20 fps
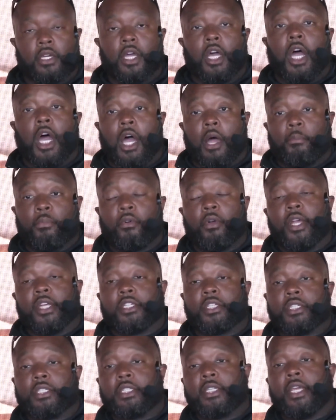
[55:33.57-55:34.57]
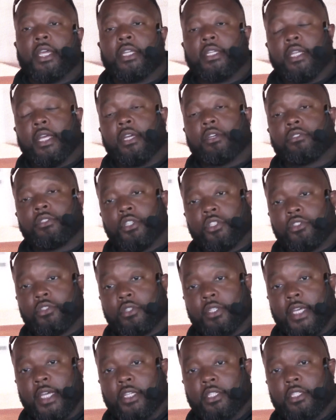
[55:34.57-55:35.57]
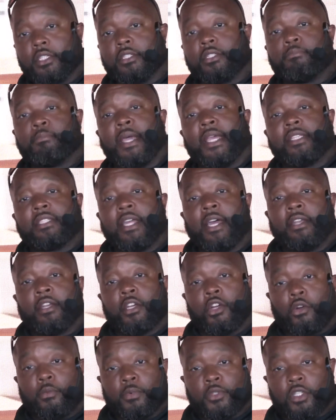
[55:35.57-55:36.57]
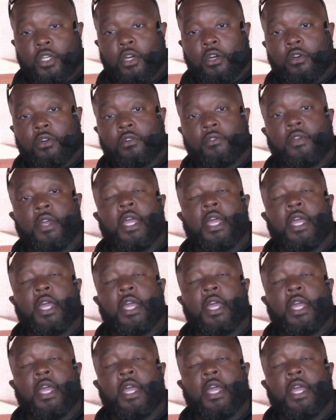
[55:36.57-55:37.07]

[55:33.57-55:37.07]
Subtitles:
Operation Stand Down Central Texas, based out of Corpus Cove,